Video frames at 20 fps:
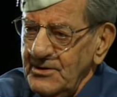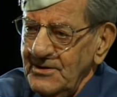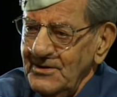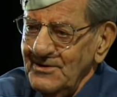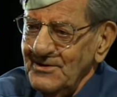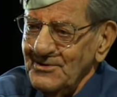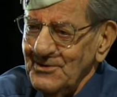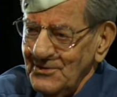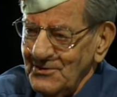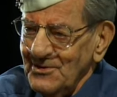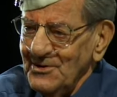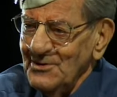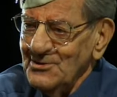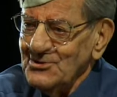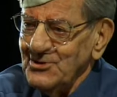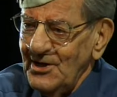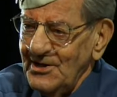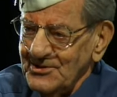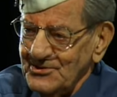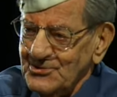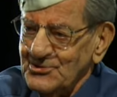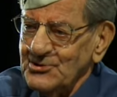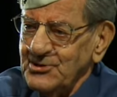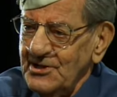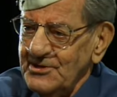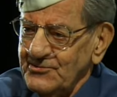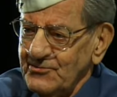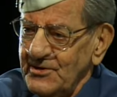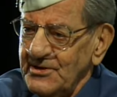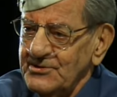it's like a slit trench
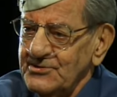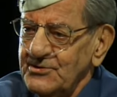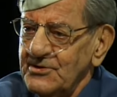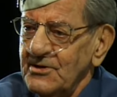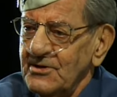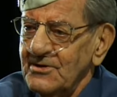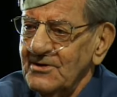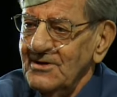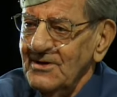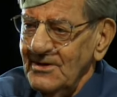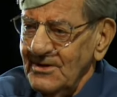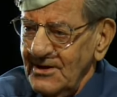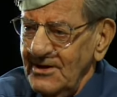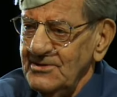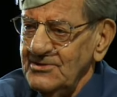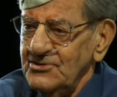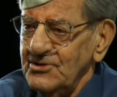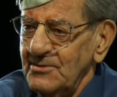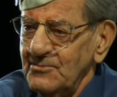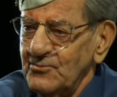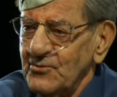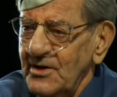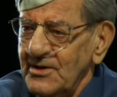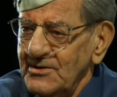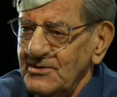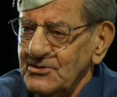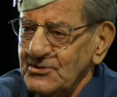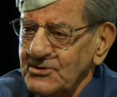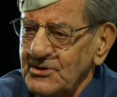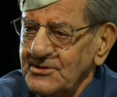there. I jumped right in the slit
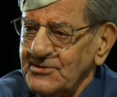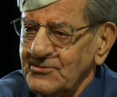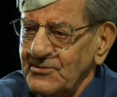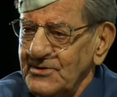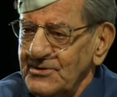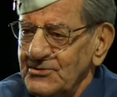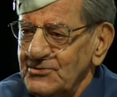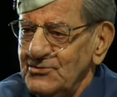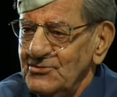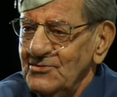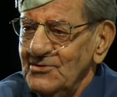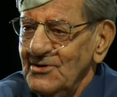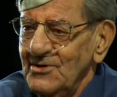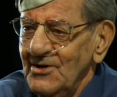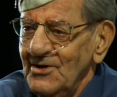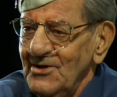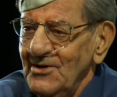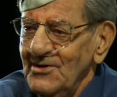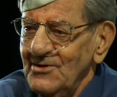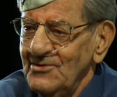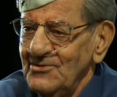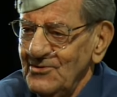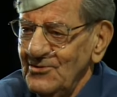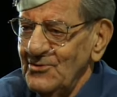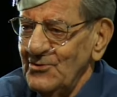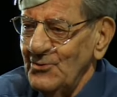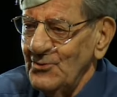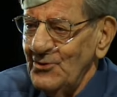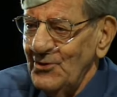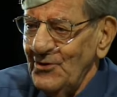trench, in the, in the
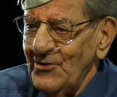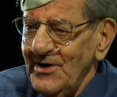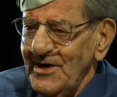graves.